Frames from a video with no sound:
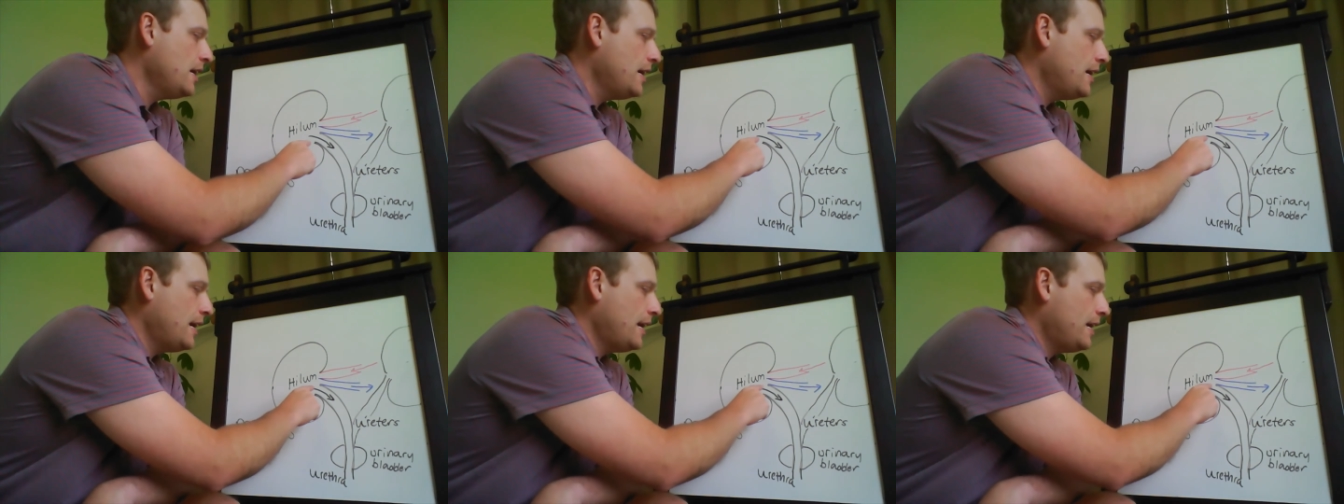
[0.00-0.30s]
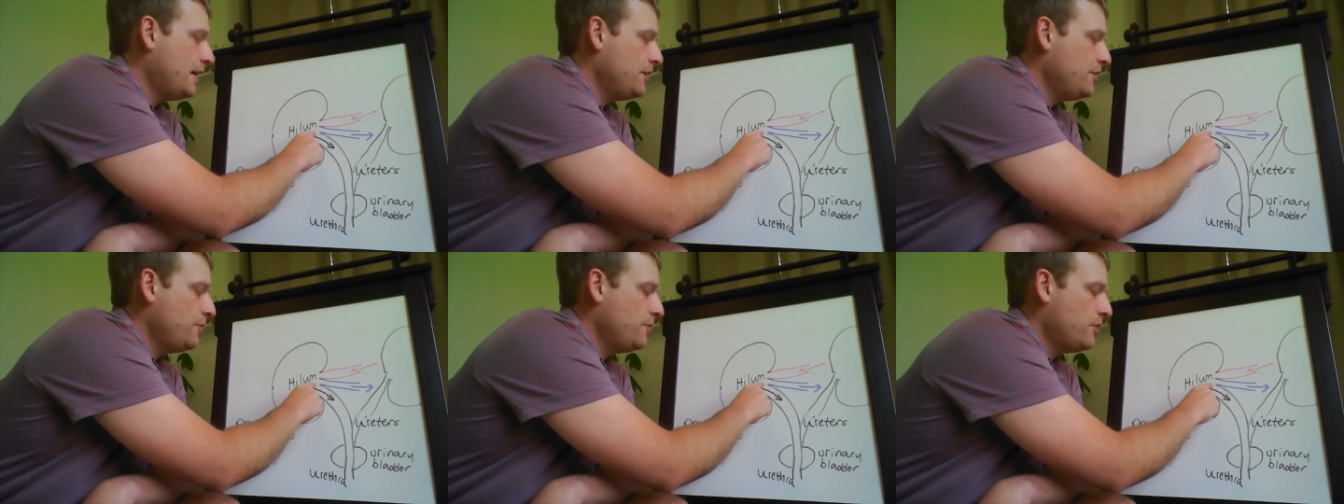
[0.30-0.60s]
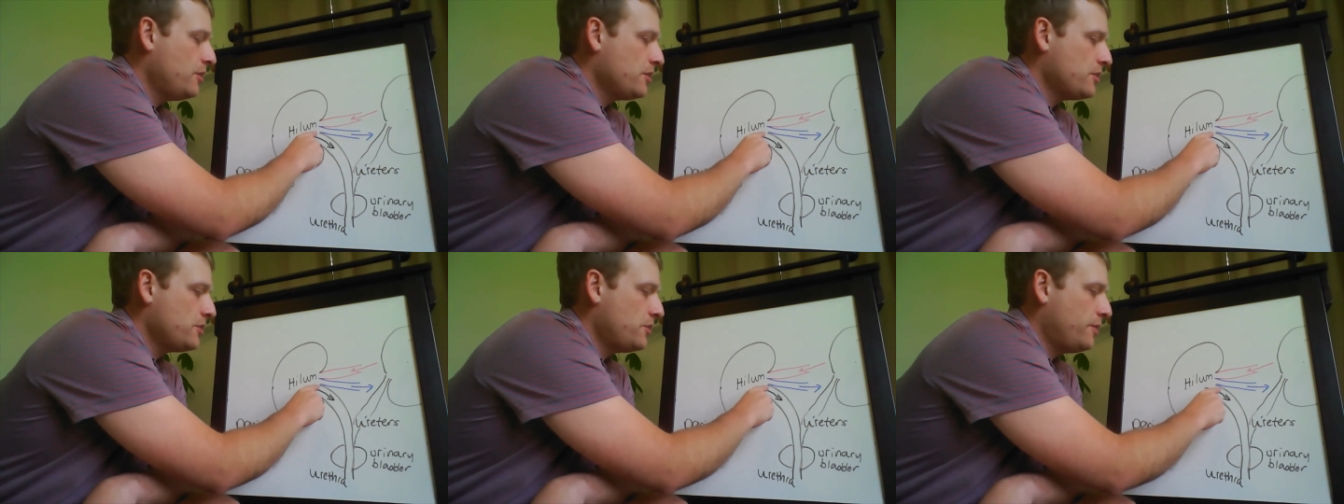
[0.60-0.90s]
And
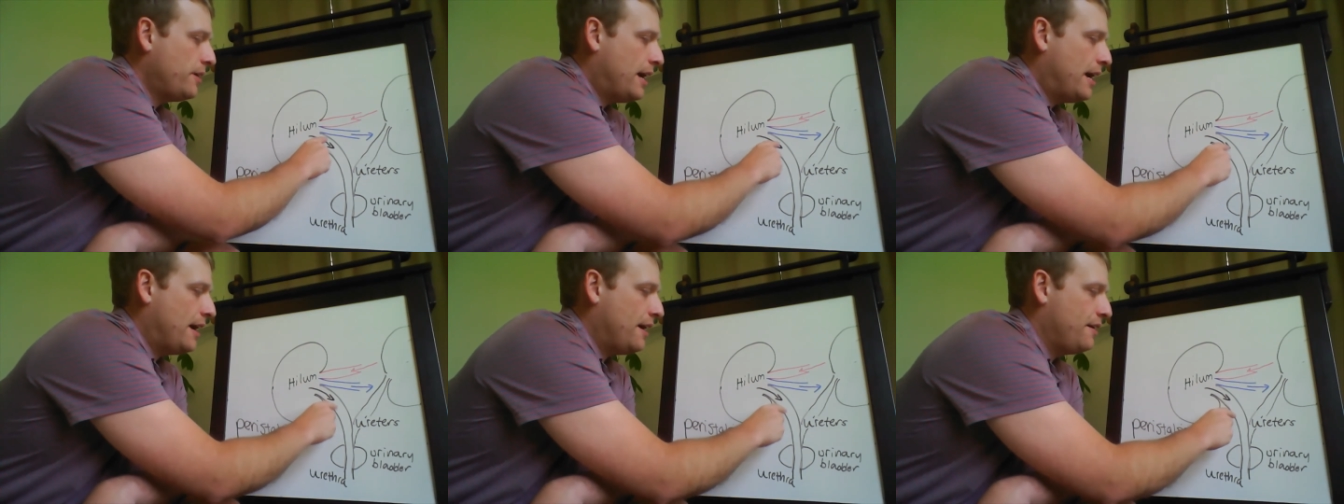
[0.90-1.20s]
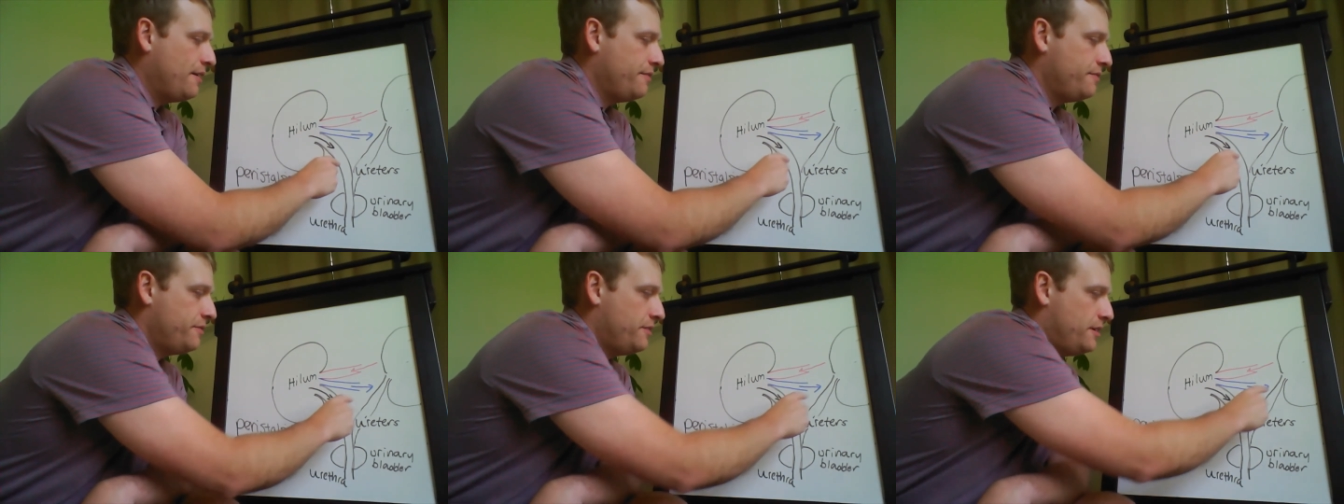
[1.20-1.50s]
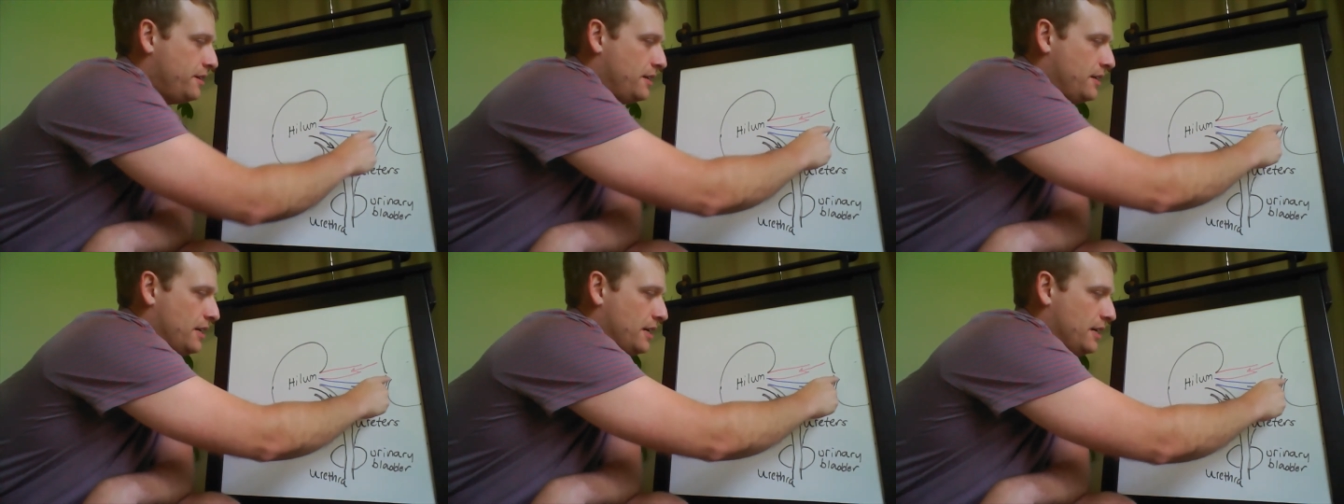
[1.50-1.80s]
you also have
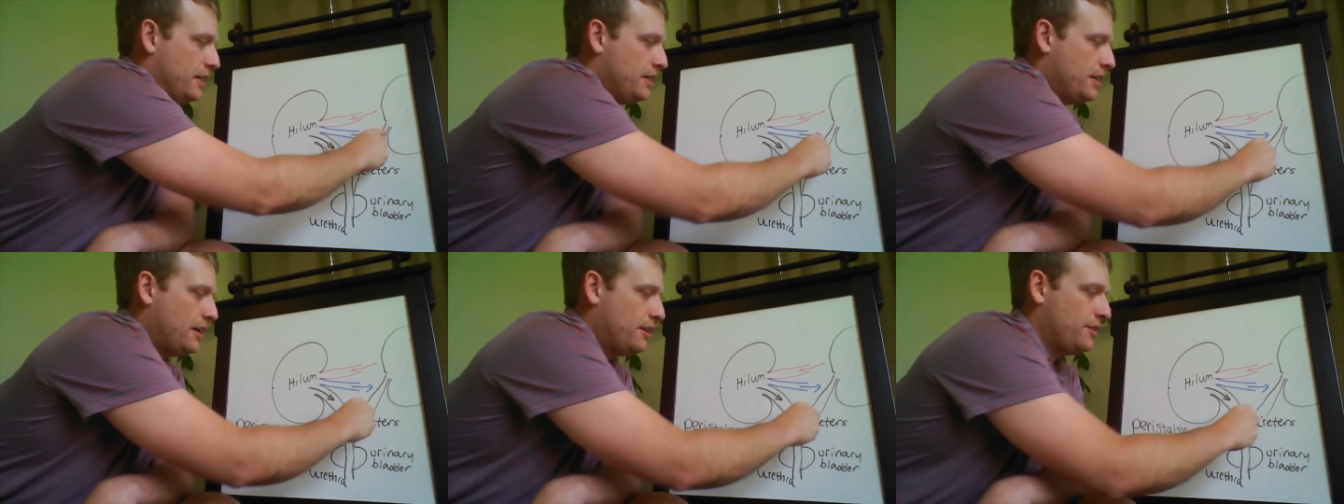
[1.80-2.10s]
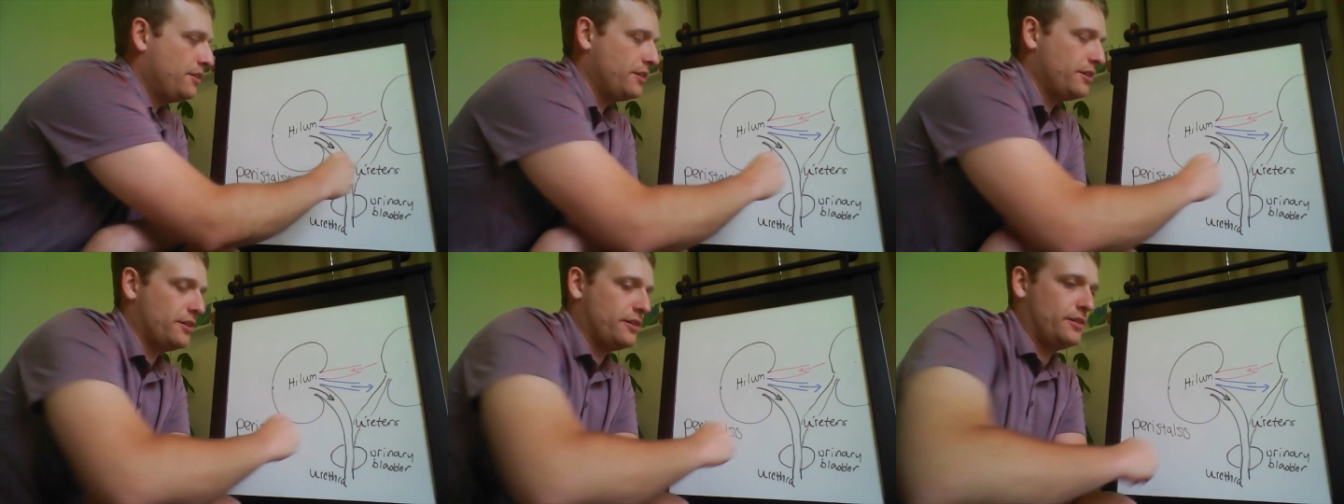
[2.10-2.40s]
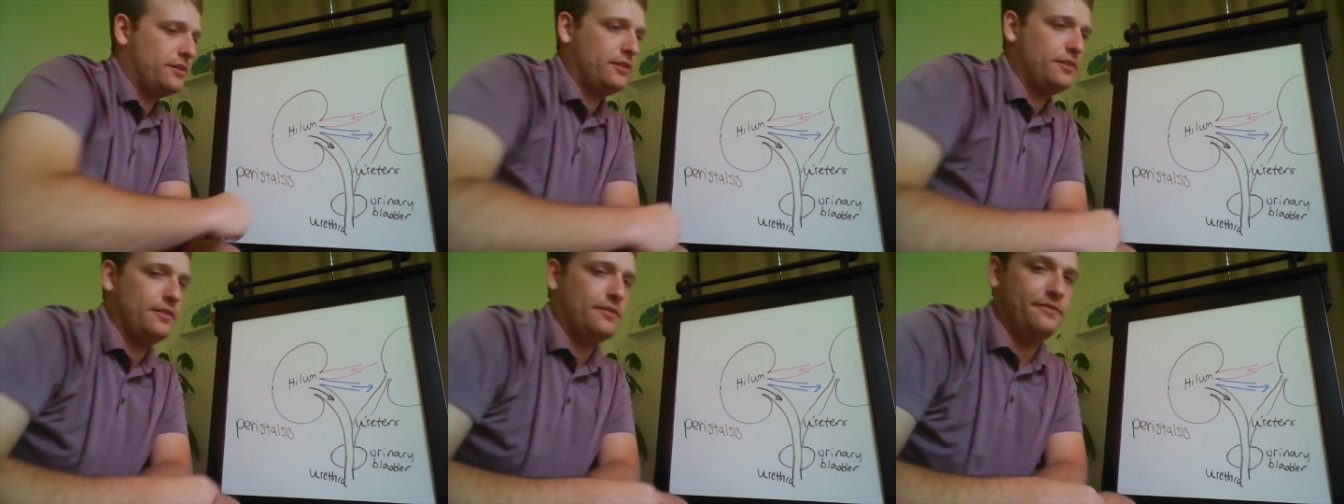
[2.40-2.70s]
another